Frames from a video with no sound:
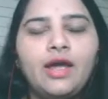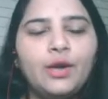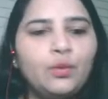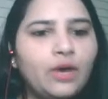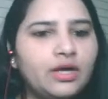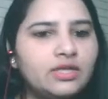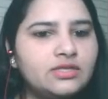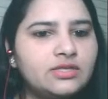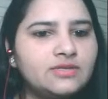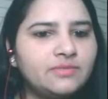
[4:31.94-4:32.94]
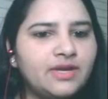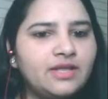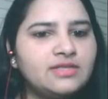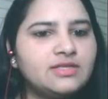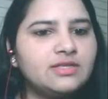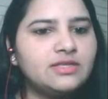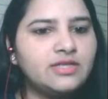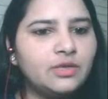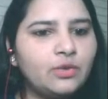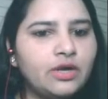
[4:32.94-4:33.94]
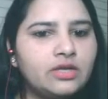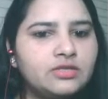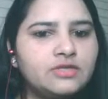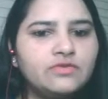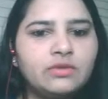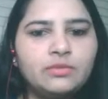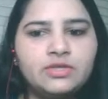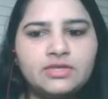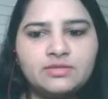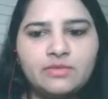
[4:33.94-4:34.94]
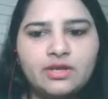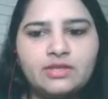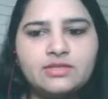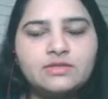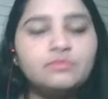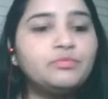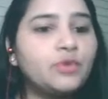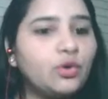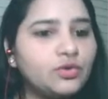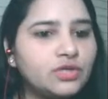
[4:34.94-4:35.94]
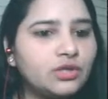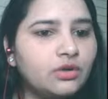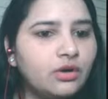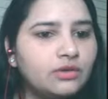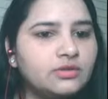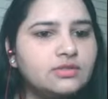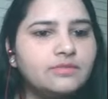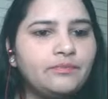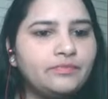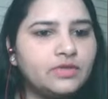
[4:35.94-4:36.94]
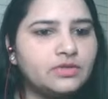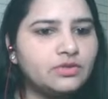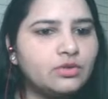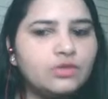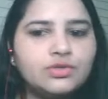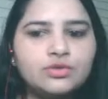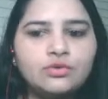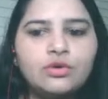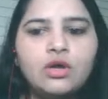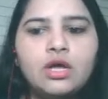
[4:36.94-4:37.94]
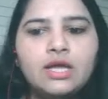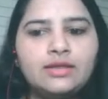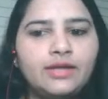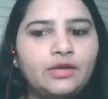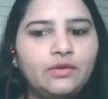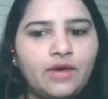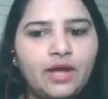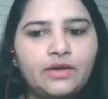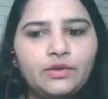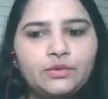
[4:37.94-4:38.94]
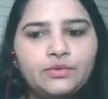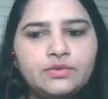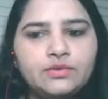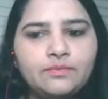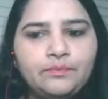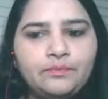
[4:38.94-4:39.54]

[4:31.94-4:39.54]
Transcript: Advantages, merits, and disadvantages will be dismerits. Pros and cons, this is also that you can use.